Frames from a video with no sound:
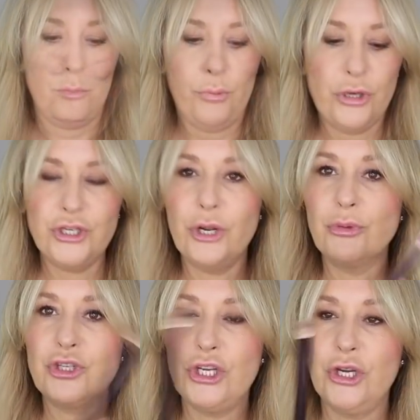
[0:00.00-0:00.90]
Brush
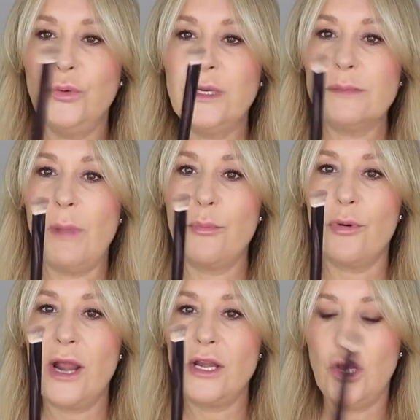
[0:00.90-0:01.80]
number two is my
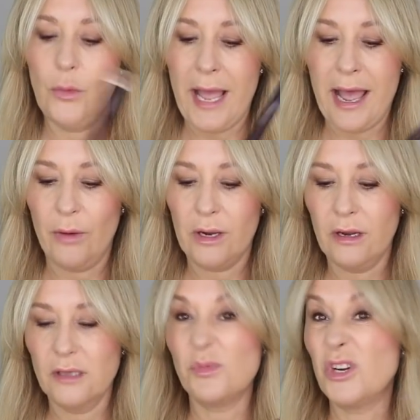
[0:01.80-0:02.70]
brand new
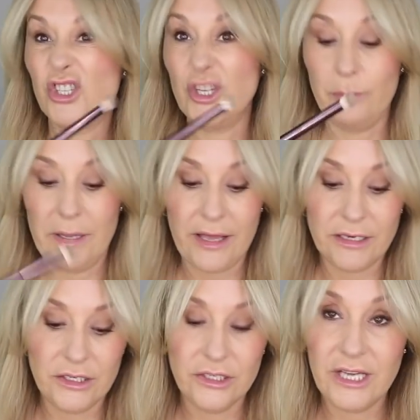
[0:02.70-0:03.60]
hourglass one. It shouldn't be
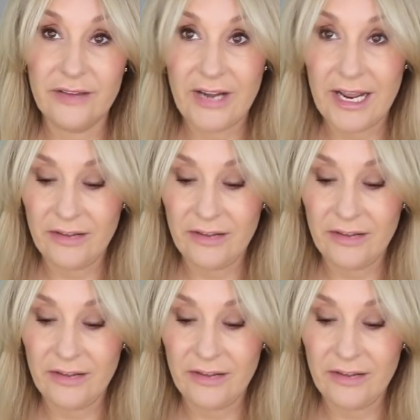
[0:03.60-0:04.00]
that dirty. I haven't had